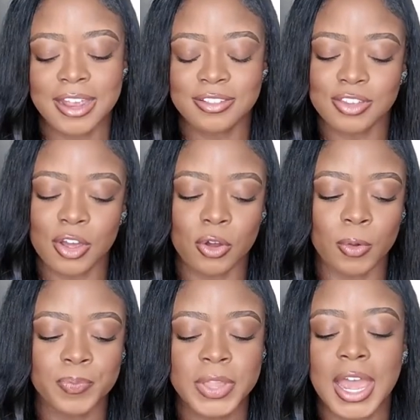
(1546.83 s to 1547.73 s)
And
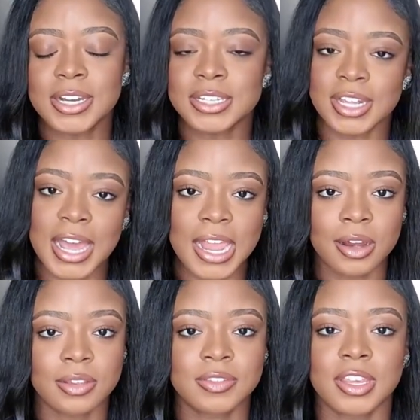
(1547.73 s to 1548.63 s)
so I did
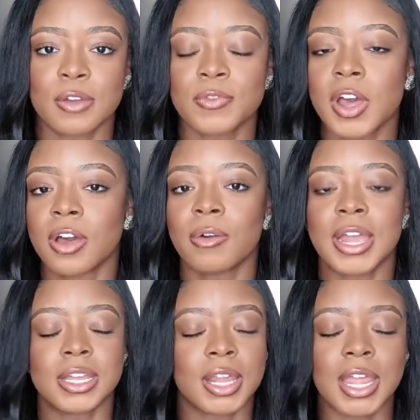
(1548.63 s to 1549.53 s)
hire a CFO.
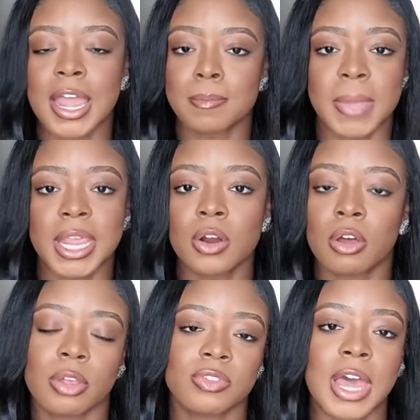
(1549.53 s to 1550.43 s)
I made
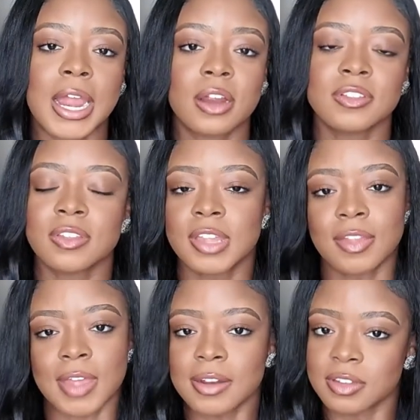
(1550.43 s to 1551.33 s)
all those hires, and
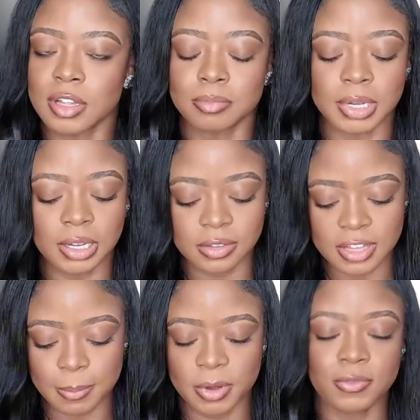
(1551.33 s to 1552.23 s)
that's a completely
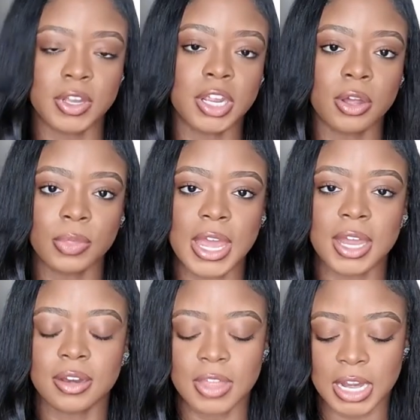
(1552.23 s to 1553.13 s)
separate video
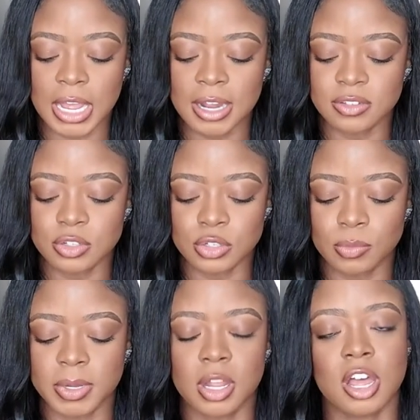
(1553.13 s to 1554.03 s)
that I had to
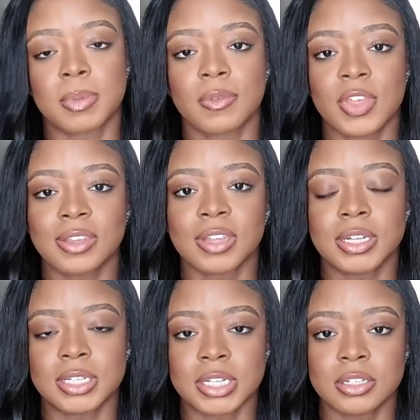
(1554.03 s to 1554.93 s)
do. But a couple of things I
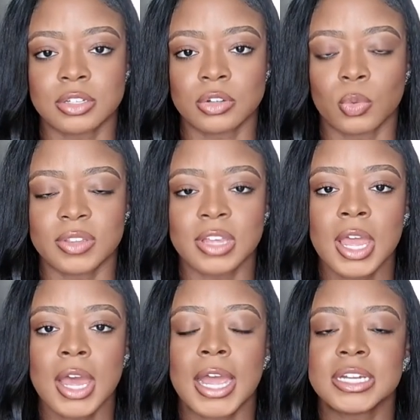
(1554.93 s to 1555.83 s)
did do was
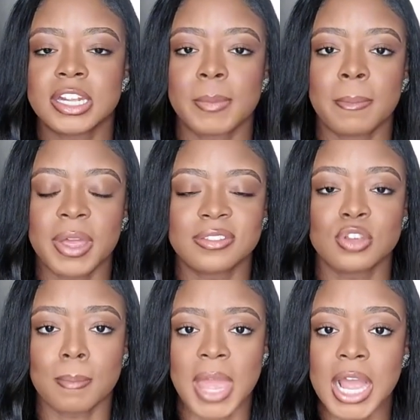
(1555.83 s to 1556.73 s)
I did my best
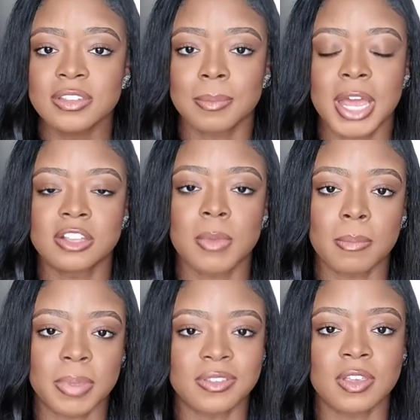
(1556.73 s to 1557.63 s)
to maximize my
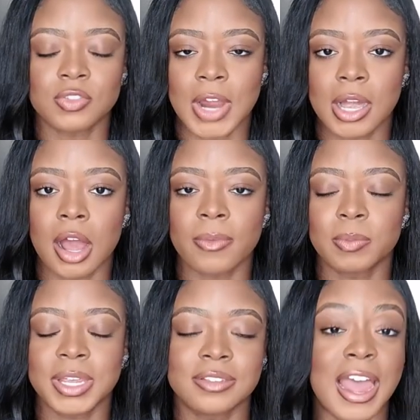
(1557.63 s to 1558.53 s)
business
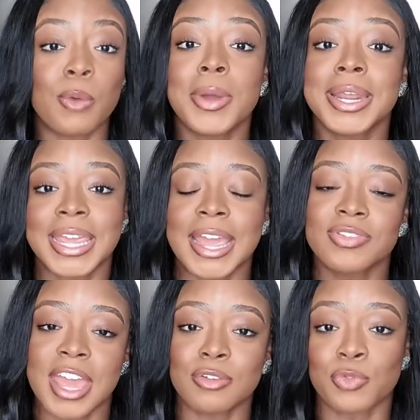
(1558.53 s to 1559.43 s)
write-offs, because I want to
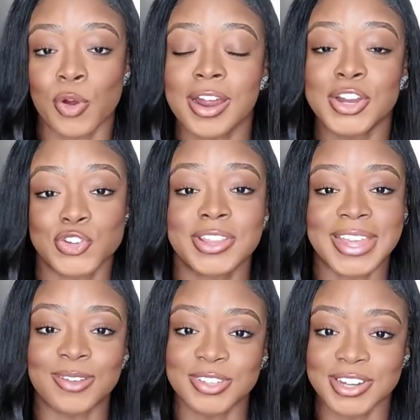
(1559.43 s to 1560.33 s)
get that
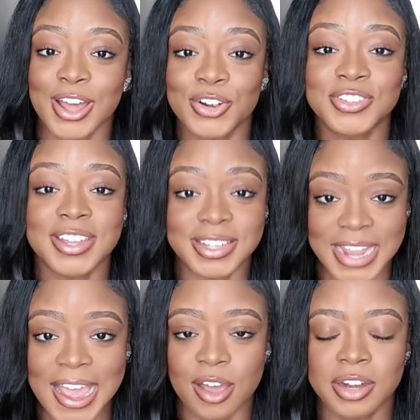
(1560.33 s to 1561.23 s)
$400,000
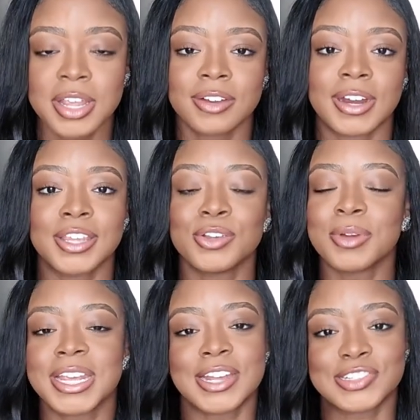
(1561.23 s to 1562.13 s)
down, right? You
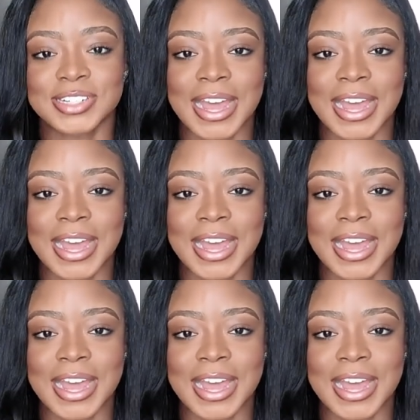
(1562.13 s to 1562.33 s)
want to get your